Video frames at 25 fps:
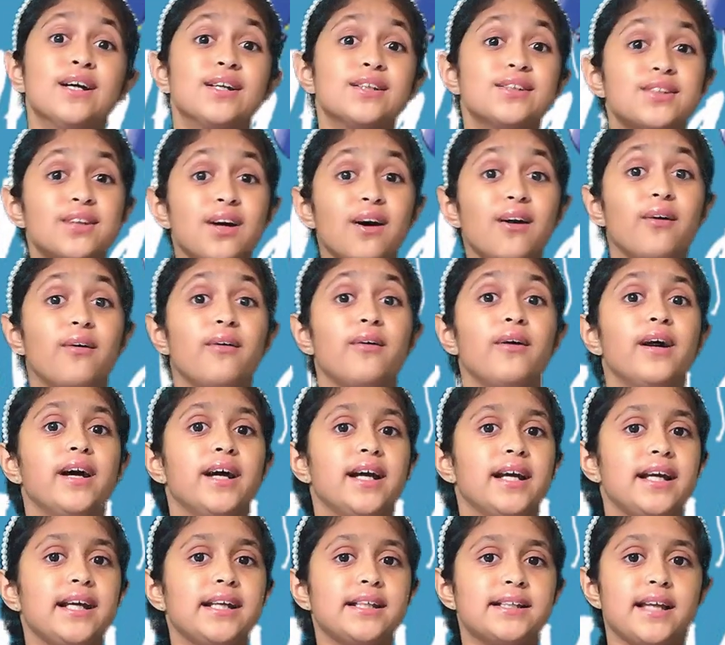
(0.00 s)
So
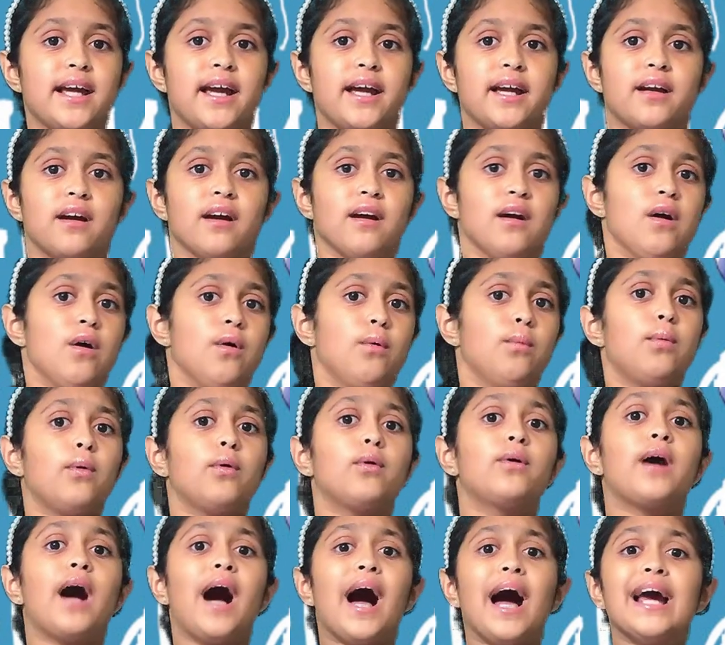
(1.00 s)
he's like,
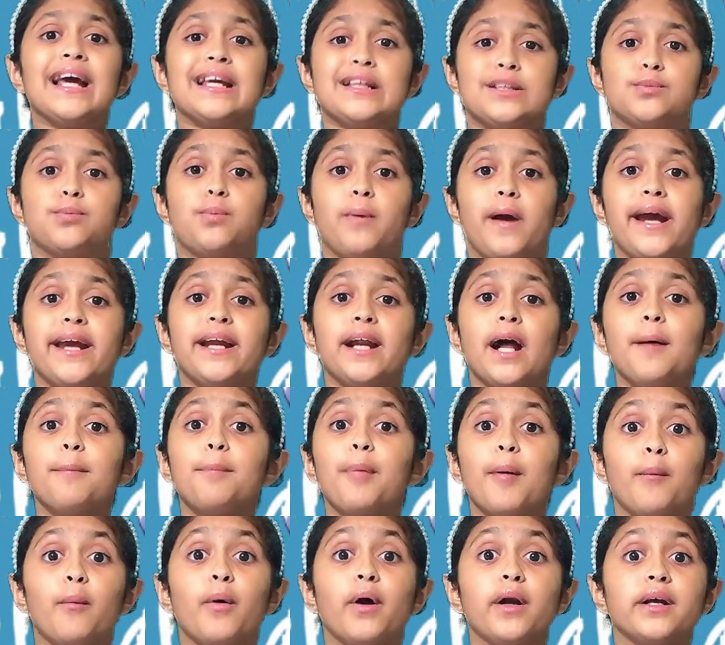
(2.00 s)
well, guys, wait
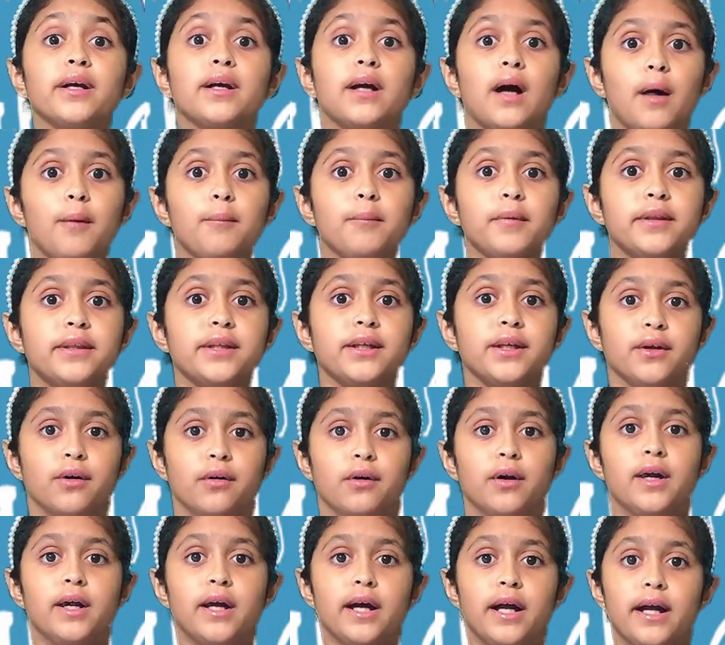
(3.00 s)
up. I want to come with
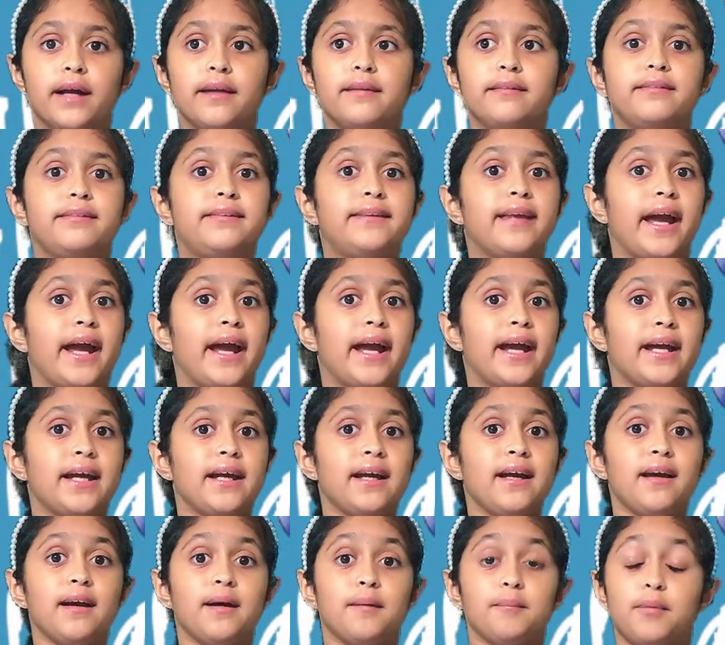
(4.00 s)
you. And
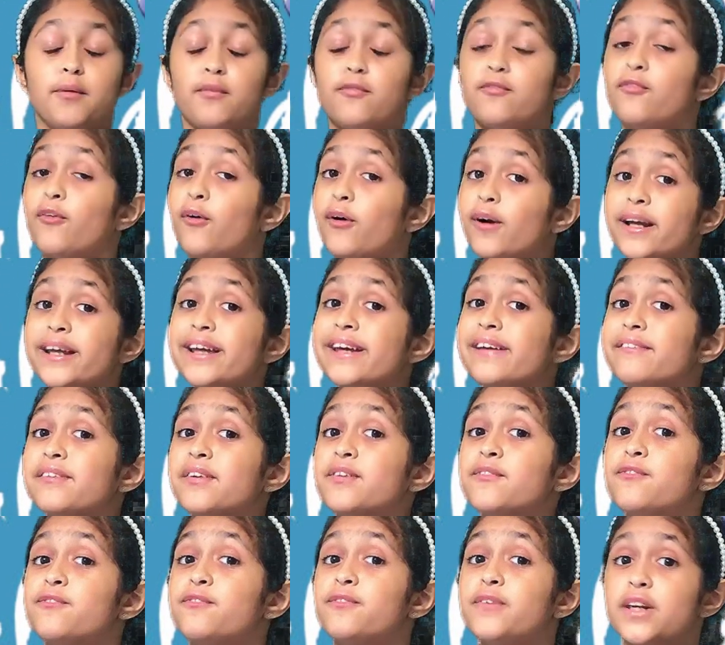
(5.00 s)
they, before he
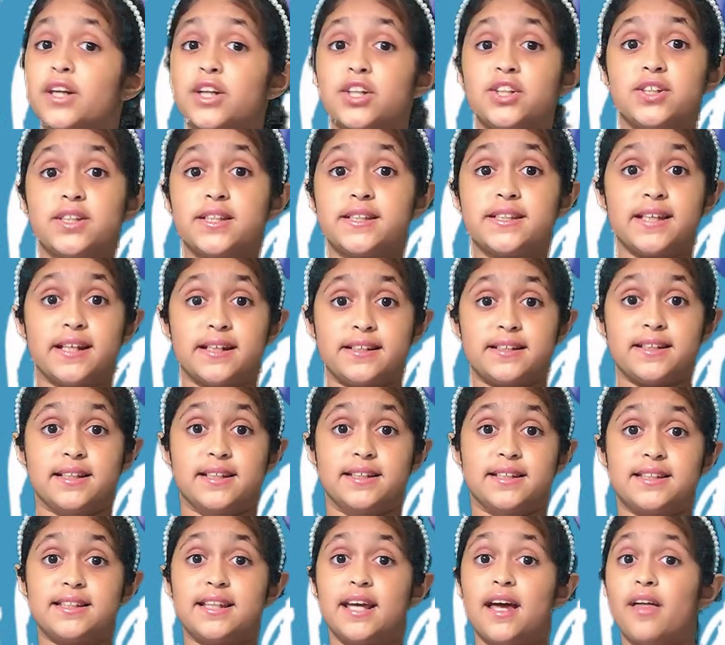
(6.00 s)
even finished the
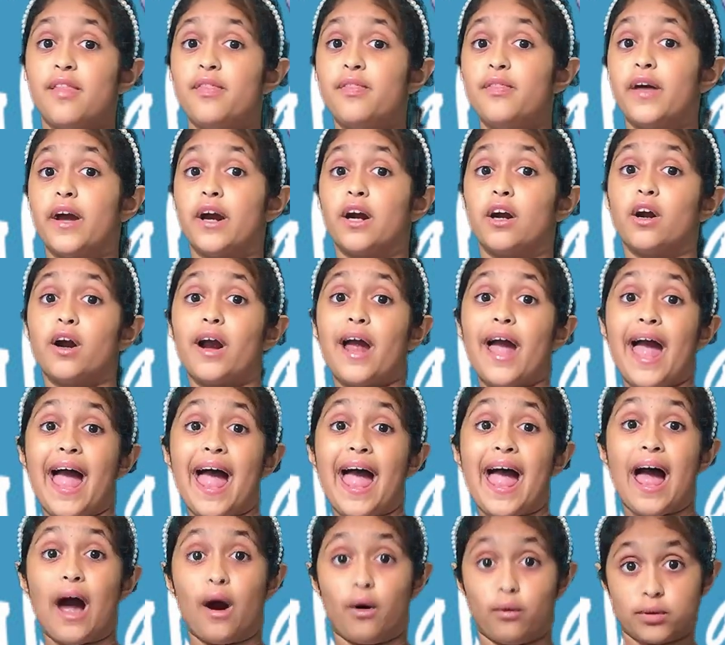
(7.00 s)
sentence, they're
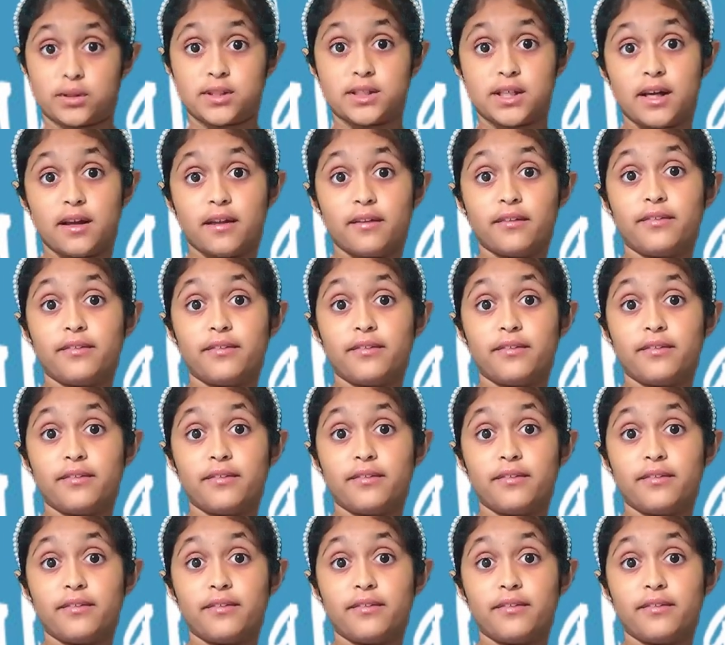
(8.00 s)
out.